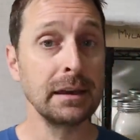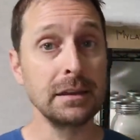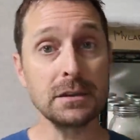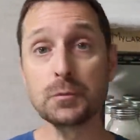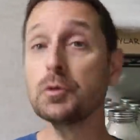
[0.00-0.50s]

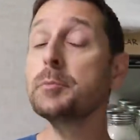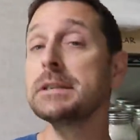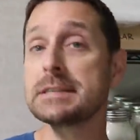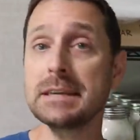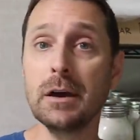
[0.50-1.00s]
This room
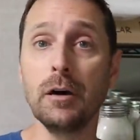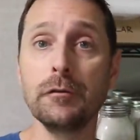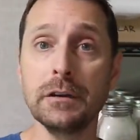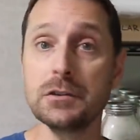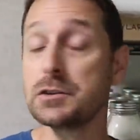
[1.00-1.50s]

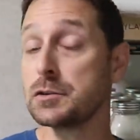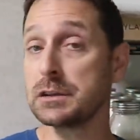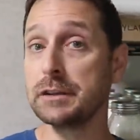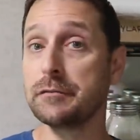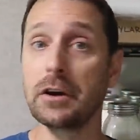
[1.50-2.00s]
itself is
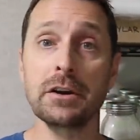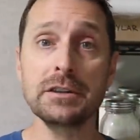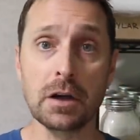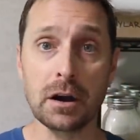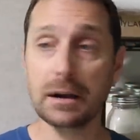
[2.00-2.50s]
usually very
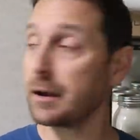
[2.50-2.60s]
dark.